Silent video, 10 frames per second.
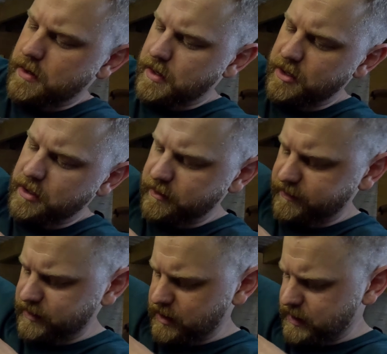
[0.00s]
and you can
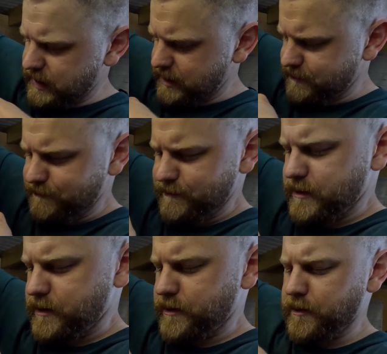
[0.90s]
turn in
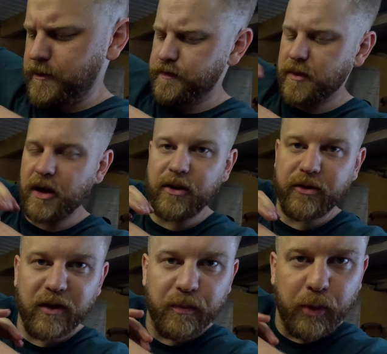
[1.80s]
and you
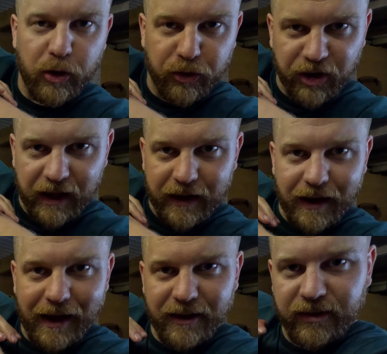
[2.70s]
sort of push
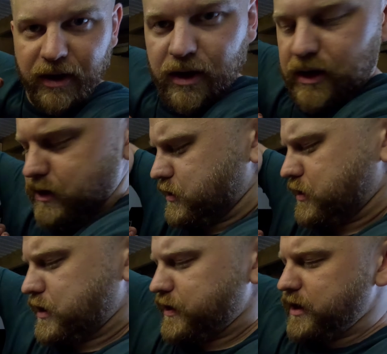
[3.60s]
in and turn,
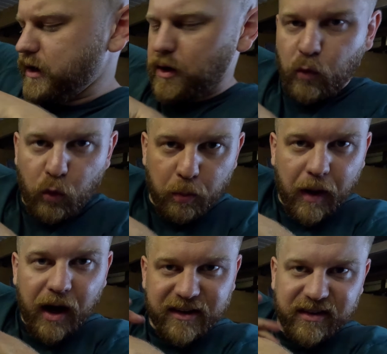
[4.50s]
and then it will
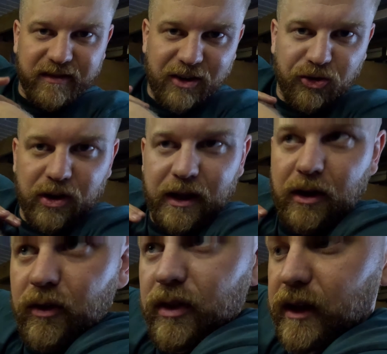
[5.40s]
bite eventually
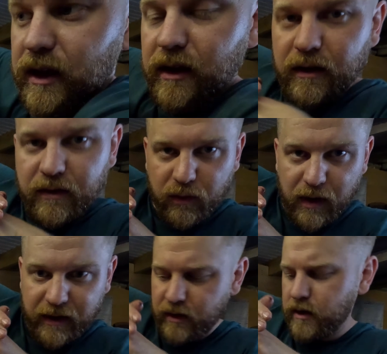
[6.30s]
on the
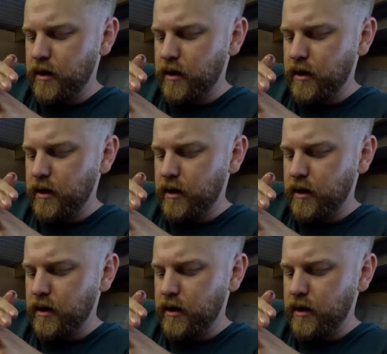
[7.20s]
thread.